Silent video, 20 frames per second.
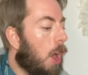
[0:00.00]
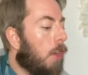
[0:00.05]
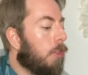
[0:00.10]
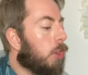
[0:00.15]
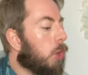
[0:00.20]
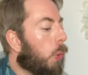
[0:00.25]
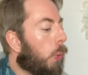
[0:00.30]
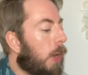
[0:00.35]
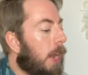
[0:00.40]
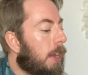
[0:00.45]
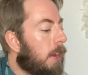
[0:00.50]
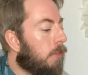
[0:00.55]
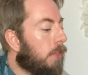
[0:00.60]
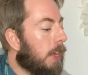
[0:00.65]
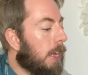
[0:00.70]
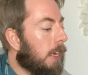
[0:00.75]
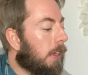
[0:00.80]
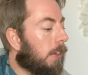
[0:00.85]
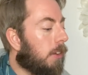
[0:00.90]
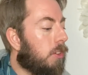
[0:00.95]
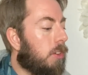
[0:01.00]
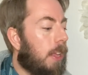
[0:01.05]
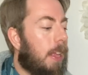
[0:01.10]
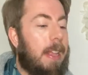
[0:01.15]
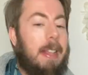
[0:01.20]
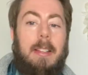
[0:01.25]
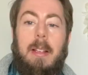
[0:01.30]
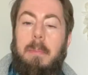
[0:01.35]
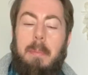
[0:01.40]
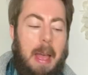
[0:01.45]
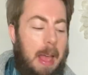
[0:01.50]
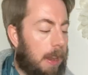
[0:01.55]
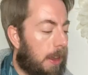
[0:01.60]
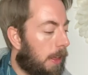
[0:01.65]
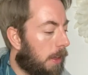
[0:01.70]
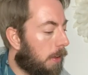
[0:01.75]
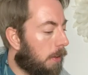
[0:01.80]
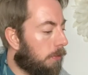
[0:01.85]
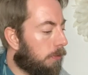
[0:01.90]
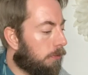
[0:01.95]
The Queen of England,
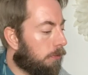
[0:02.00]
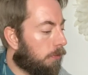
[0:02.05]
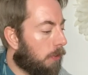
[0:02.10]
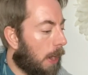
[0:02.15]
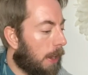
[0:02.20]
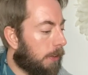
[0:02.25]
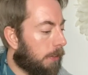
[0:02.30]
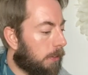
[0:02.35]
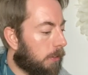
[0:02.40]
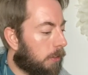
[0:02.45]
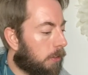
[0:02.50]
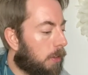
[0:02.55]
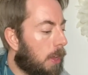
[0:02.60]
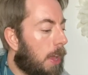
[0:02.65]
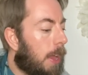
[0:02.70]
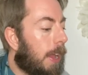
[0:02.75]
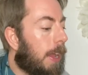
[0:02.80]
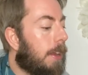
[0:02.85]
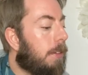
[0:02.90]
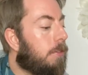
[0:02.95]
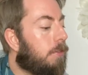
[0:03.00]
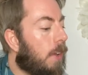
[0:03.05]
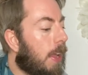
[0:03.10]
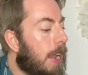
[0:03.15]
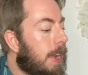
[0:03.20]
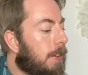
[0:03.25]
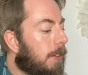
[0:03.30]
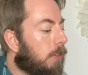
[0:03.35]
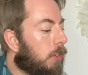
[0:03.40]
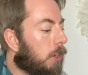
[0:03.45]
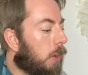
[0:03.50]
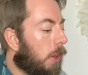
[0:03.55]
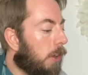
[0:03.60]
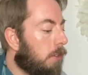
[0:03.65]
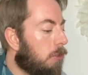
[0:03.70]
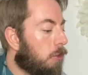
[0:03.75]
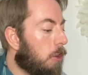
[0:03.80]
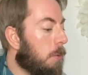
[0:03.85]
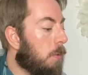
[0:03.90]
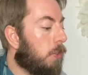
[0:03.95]
Isabella of France, invaded the
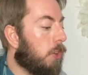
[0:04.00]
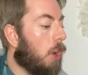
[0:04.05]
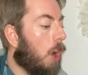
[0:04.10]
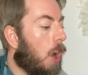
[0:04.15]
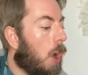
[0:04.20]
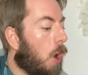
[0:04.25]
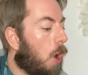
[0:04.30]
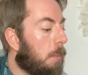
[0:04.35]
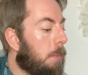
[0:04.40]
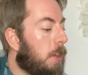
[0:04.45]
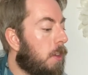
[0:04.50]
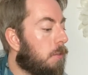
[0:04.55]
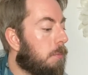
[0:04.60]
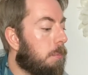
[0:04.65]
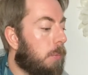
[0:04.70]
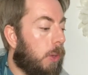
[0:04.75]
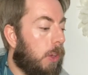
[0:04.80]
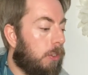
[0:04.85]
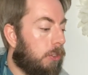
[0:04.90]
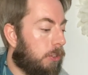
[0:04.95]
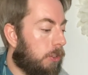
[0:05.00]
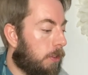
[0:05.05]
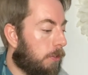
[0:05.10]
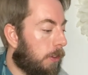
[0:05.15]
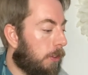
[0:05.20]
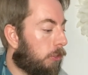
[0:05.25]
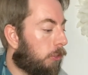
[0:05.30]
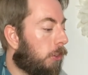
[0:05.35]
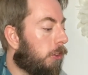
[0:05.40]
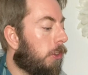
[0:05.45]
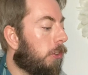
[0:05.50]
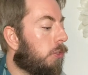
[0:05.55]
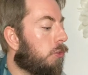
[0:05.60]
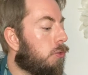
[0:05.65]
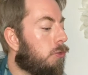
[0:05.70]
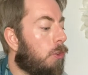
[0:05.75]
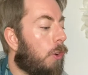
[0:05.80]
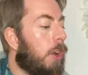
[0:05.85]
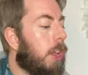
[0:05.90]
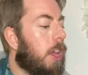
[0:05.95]
country with an army of mercenaries to
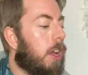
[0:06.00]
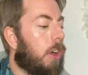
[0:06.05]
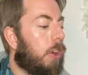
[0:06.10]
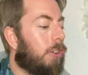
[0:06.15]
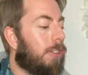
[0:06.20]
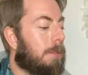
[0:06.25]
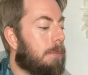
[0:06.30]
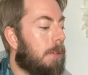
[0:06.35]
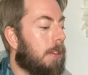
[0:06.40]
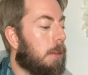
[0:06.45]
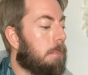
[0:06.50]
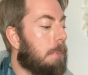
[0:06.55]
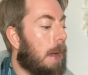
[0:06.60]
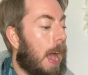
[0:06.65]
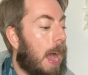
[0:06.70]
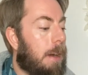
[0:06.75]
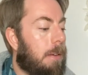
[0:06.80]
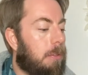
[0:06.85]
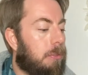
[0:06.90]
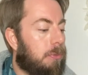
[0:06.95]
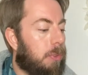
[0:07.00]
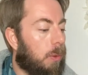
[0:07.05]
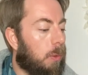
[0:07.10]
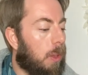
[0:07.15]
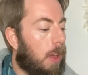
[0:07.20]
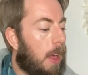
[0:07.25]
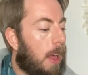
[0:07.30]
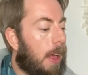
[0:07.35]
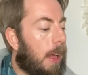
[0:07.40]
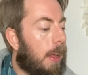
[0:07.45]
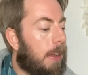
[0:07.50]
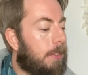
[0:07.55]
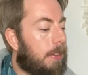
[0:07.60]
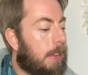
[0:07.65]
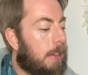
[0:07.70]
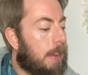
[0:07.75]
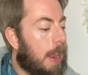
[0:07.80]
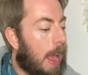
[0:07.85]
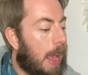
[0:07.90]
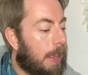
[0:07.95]
destroy her husband's powerful and
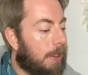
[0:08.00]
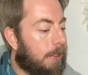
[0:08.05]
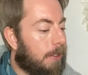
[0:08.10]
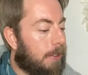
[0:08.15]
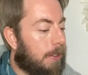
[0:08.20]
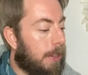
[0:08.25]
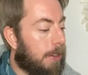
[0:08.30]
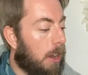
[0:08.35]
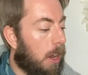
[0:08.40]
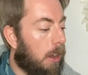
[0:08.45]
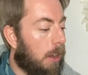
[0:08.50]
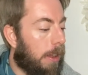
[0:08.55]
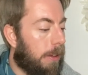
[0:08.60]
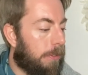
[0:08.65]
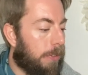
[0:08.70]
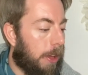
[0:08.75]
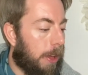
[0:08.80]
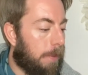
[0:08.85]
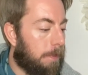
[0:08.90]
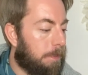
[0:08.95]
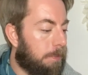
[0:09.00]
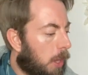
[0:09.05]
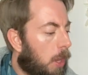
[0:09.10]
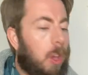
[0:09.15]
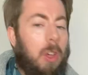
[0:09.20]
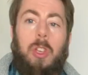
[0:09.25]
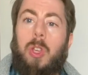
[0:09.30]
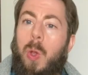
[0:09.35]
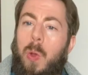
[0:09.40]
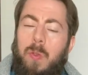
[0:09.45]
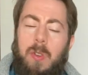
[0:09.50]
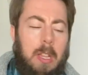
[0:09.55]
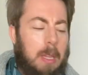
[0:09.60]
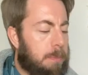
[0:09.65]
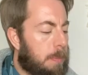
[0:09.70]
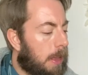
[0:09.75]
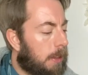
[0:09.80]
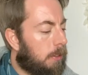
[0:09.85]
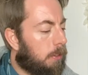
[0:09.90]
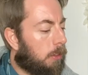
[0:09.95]
detested lover, Hugh
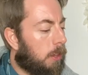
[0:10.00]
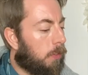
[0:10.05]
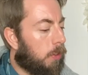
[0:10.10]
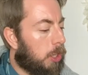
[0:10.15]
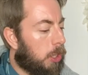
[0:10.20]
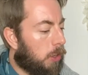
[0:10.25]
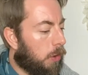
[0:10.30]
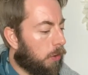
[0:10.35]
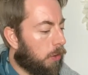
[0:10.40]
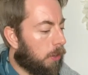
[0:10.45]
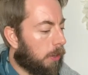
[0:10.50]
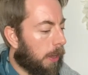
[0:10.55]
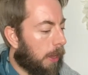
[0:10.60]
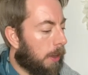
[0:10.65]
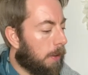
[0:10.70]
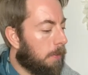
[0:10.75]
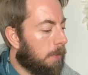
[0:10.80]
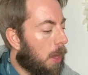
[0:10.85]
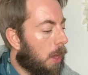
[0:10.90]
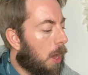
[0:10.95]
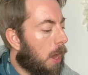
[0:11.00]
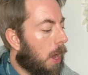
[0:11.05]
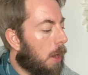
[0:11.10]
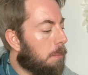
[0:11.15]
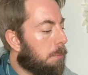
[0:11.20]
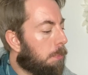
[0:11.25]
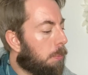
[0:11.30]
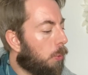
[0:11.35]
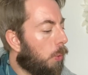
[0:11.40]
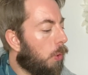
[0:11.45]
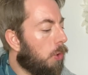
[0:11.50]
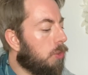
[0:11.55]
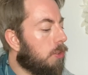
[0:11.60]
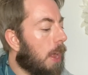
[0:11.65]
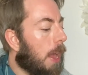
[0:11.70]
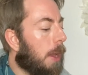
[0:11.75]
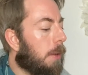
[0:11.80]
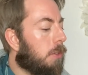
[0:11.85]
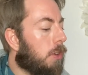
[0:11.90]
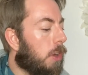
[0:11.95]
Despenser the Younger, and brought
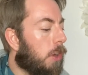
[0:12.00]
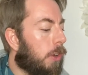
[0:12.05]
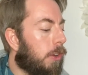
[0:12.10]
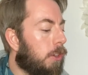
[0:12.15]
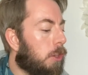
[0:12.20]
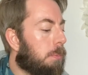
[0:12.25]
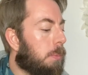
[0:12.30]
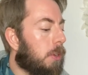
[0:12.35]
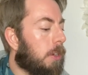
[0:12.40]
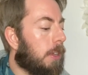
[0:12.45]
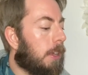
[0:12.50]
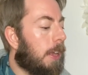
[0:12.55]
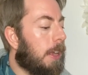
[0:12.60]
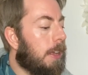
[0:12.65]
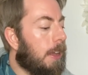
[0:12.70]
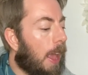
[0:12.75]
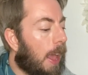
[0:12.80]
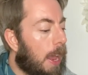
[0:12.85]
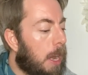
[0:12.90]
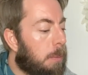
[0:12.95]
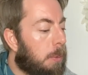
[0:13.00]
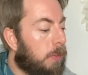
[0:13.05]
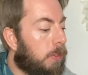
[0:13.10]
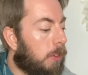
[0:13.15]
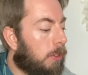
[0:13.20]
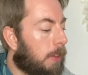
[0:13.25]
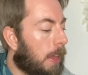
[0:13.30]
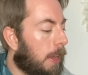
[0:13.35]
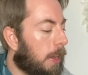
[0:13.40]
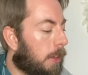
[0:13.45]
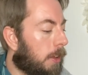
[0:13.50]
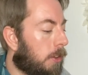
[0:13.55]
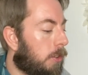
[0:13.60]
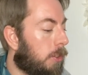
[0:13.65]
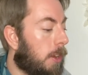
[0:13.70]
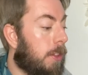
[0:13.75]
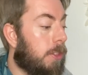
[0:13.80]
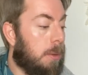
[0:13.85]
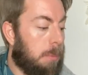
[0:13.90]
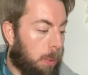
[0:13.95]
down her husband, King Edward II,
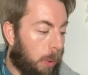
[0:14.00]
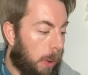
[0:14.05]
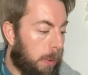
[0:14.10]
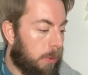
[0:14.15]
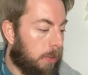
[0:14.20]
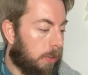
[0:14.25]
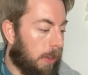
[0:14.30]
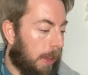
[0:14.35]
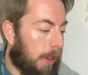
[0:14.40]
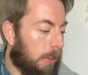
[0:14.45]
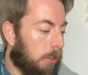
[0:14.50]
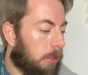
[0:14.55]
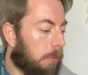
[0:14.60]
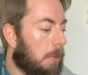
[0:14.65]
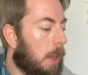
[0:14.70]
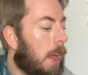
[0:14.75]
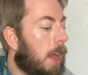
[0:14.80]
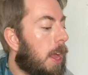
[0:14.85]
in the process.